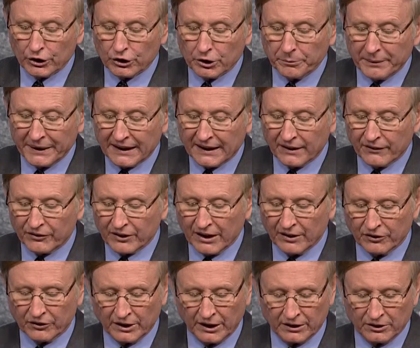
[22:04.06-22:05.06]
to be
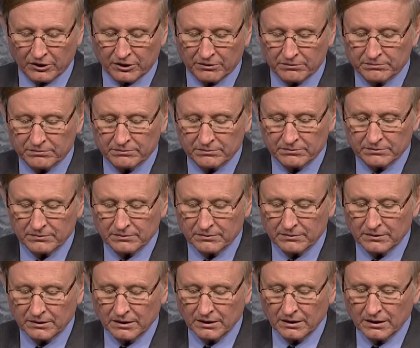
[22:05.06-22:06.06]
consistent.
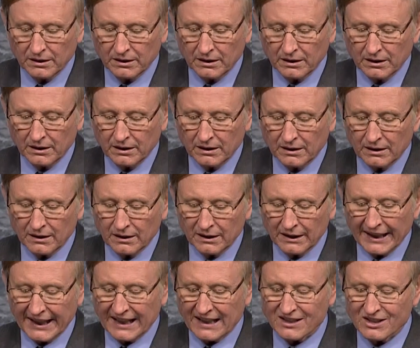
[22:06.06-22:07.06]

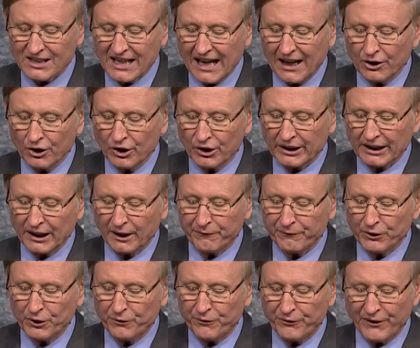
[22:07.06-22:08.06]
Let us now look at a
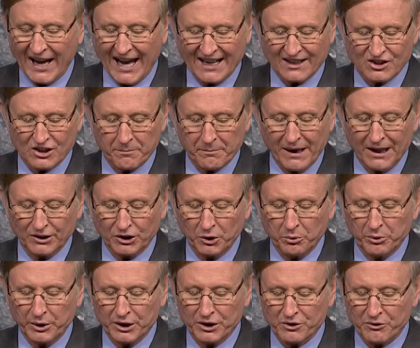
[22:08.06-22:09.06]
few facts about the
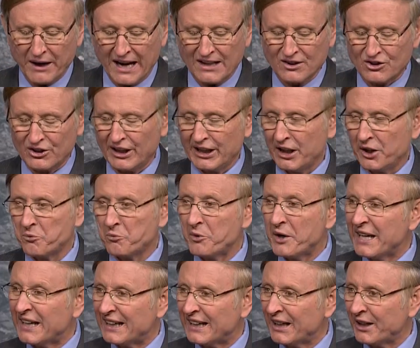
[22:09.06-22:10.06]
word translated
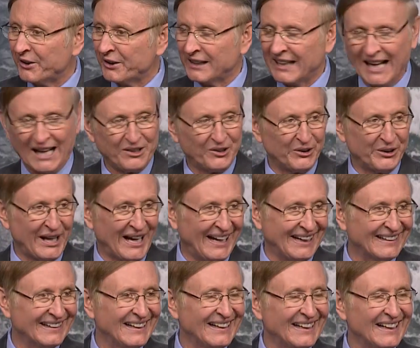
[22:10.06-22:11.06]
week here in Daniel 9.
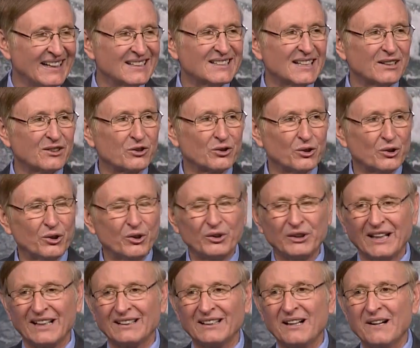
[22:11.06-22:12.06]
Is it true
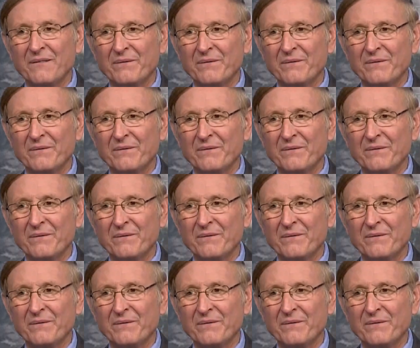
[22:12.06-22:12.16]
that